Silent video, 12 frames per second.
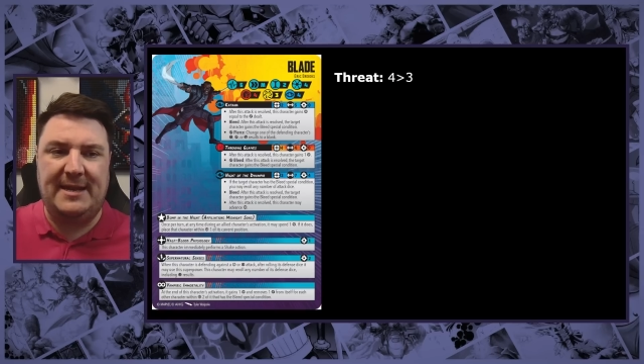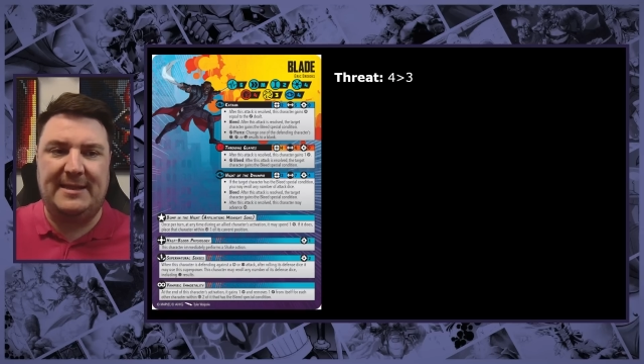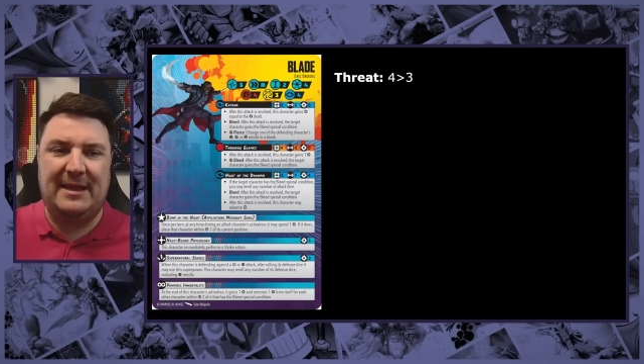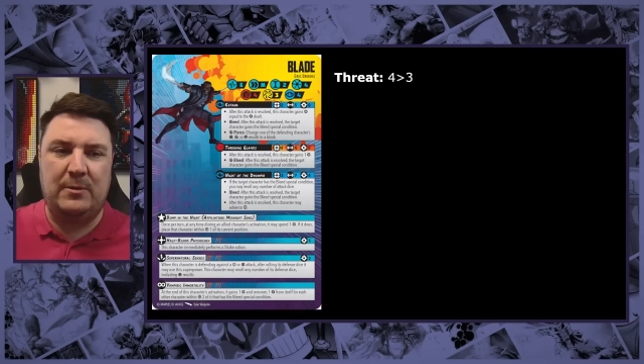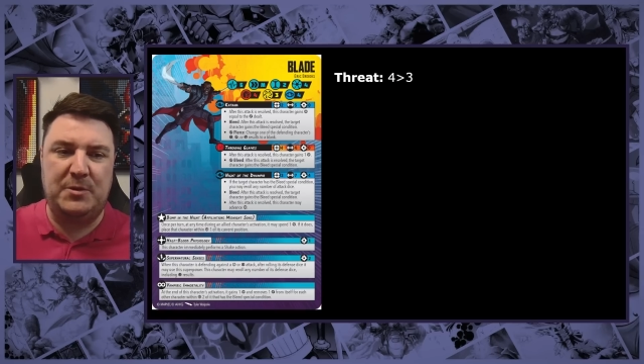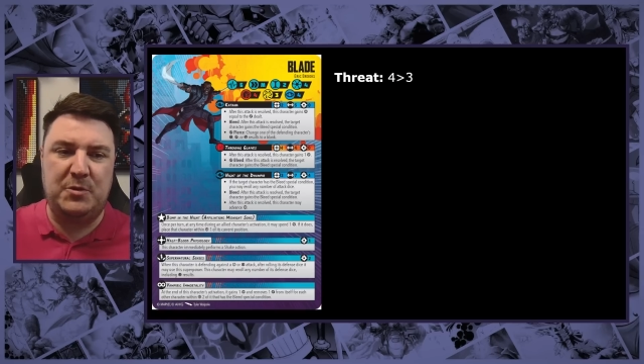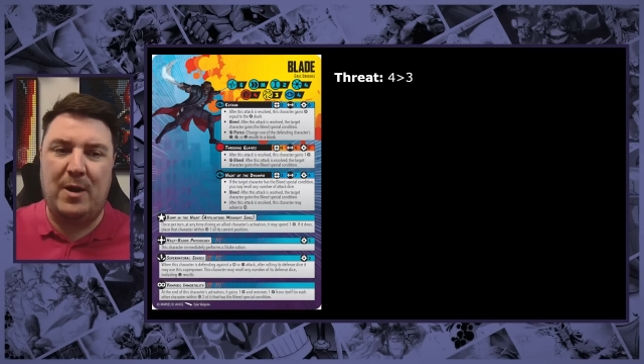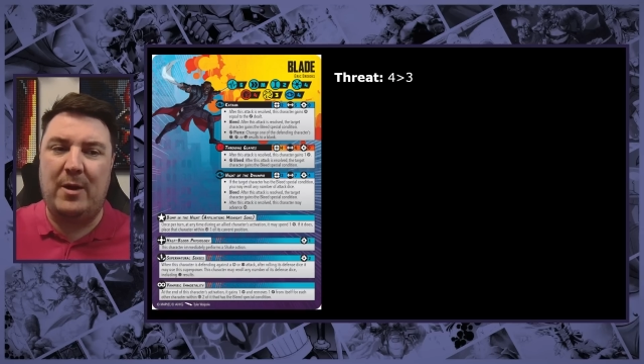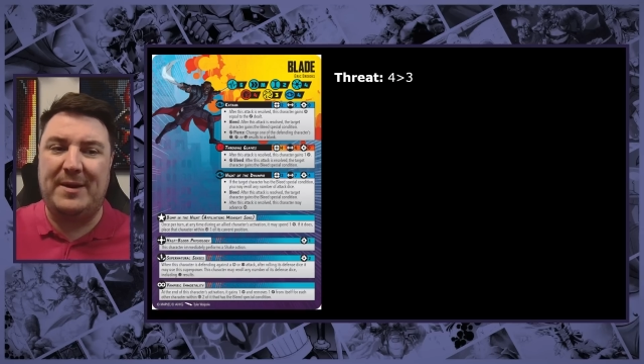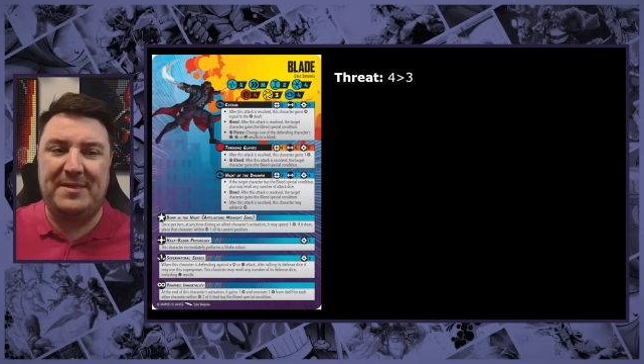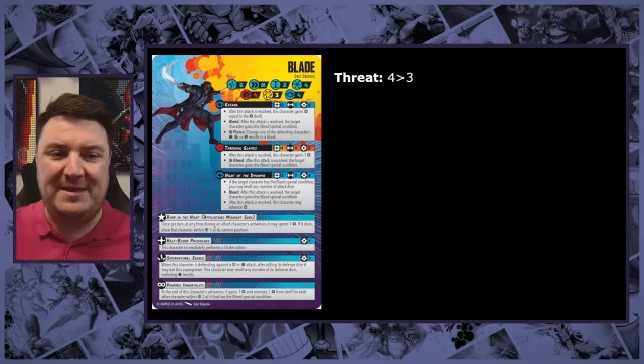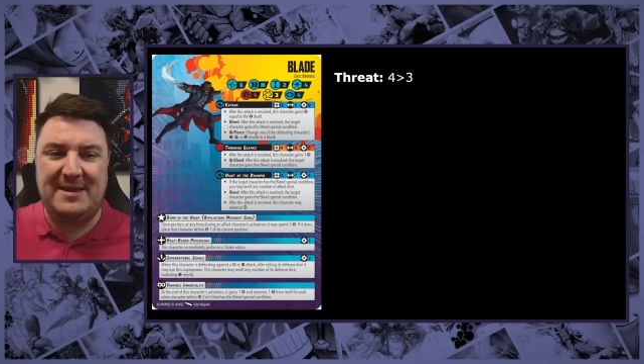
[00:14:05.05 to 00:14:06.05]
in line with
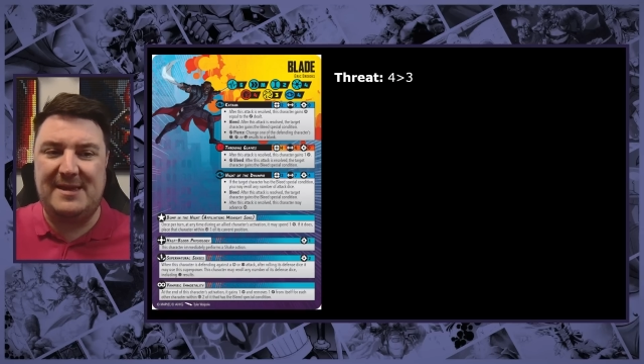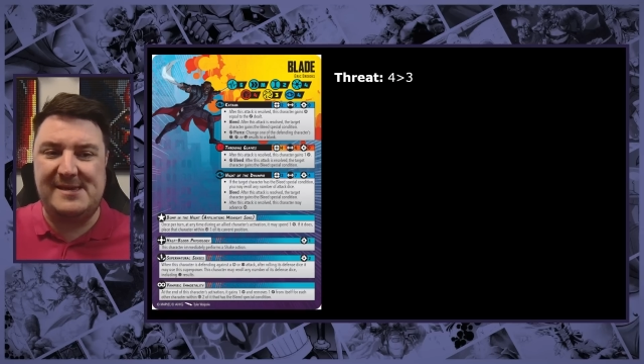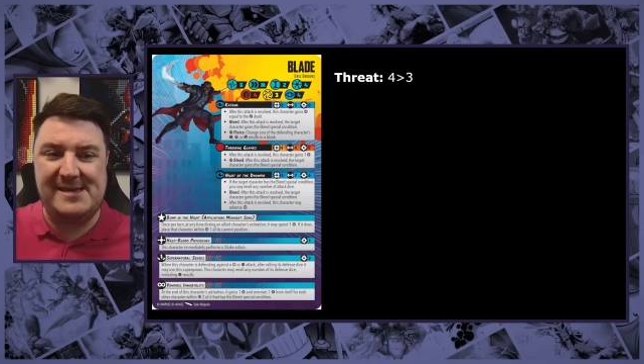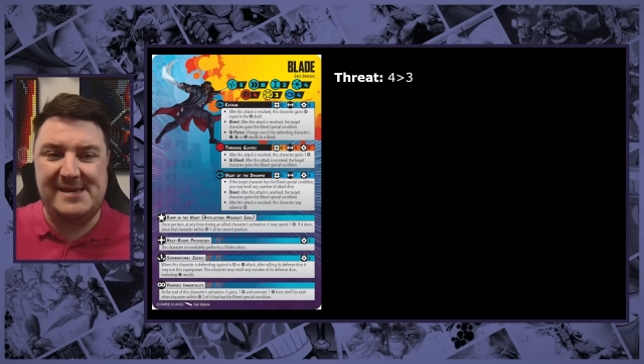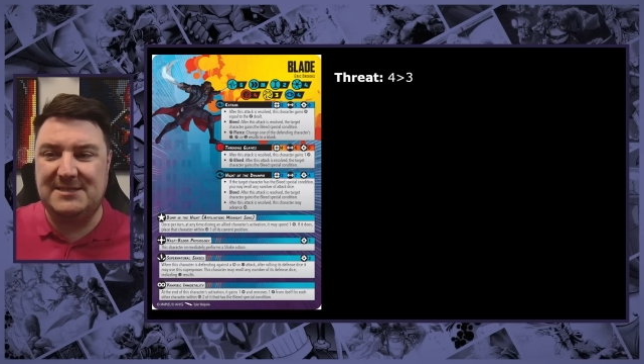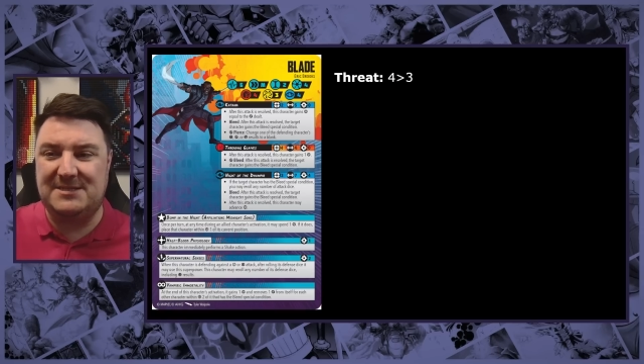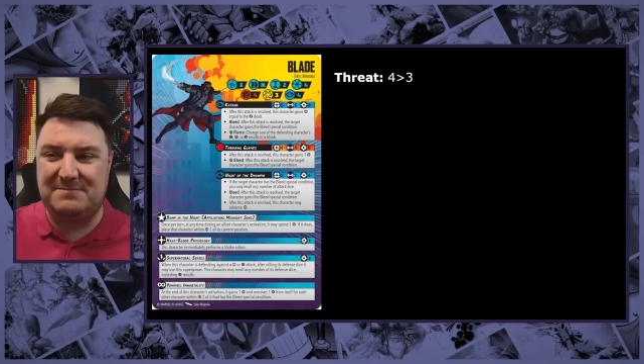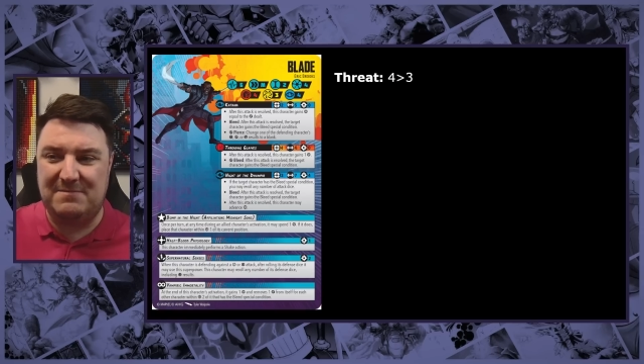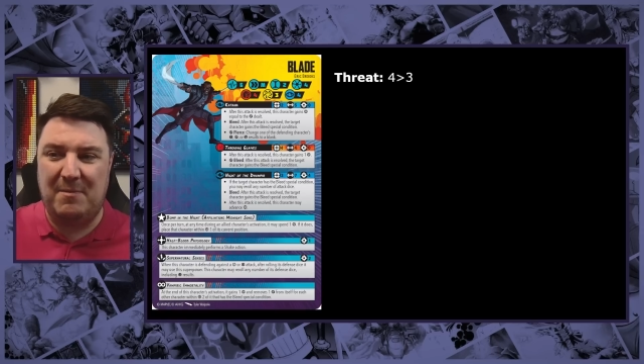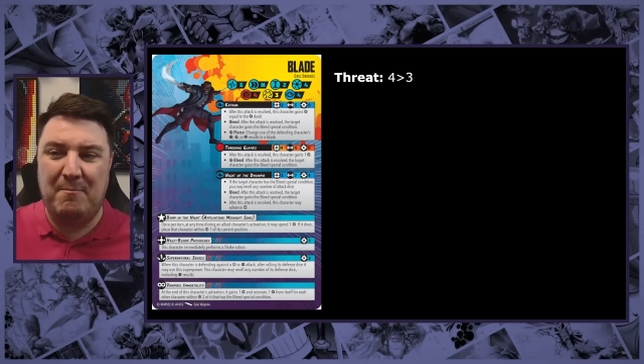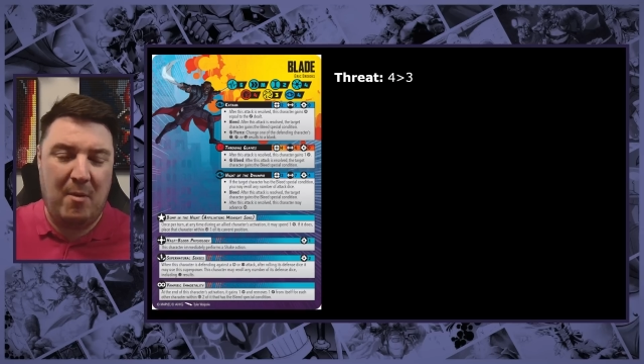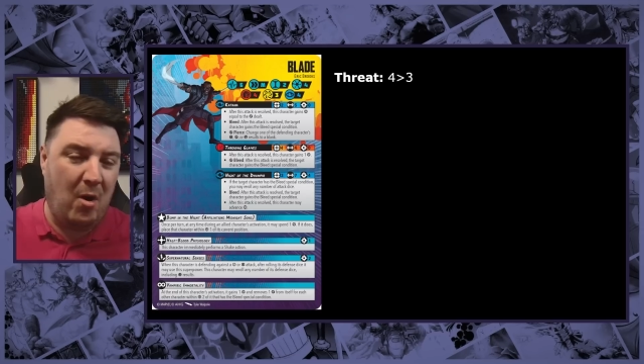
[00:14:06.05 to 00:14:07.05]
where I think he is
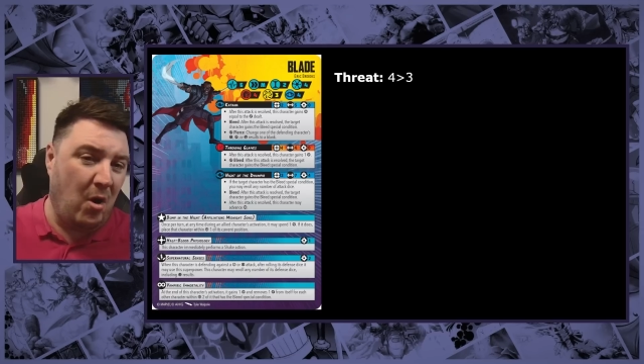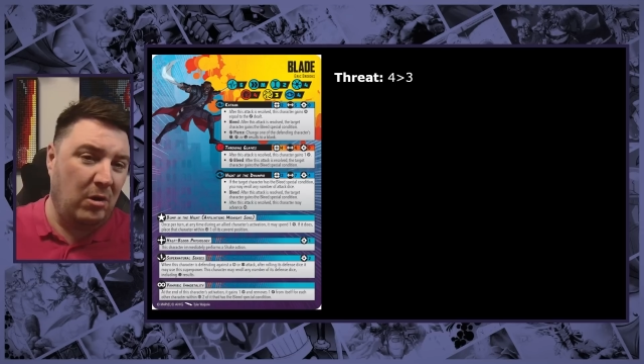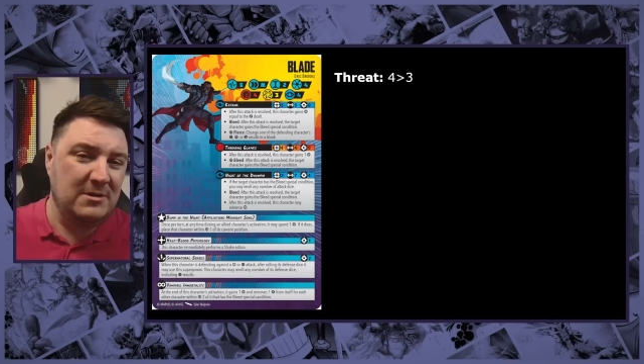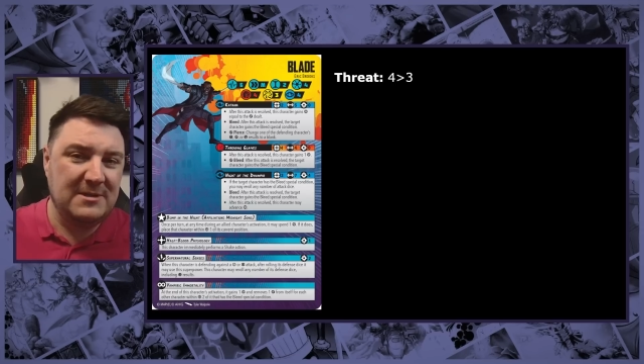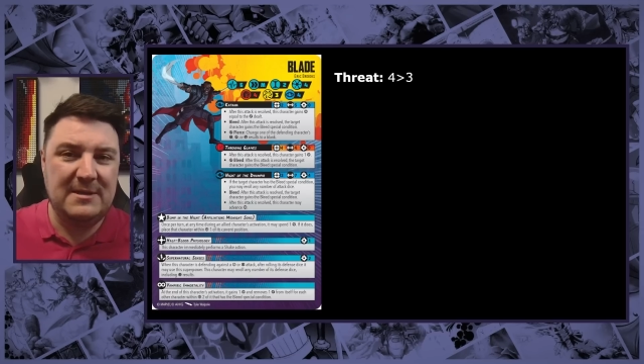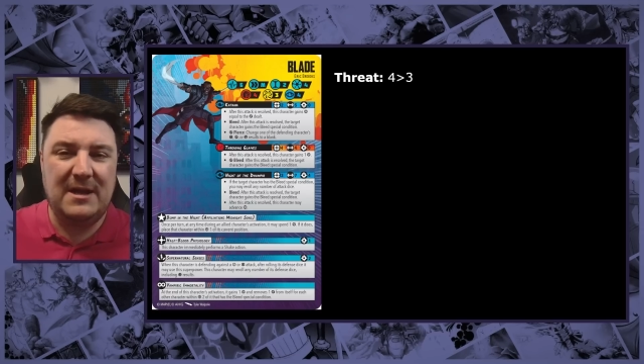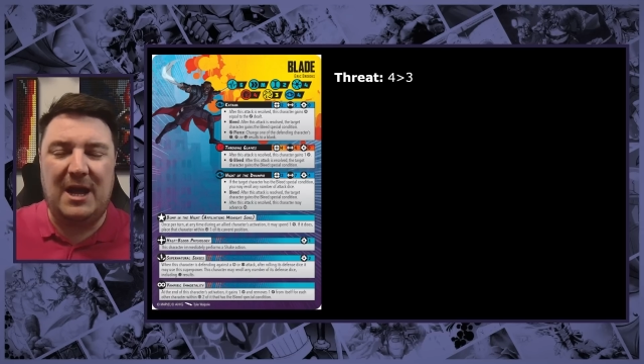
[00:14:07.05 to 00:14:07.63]
more.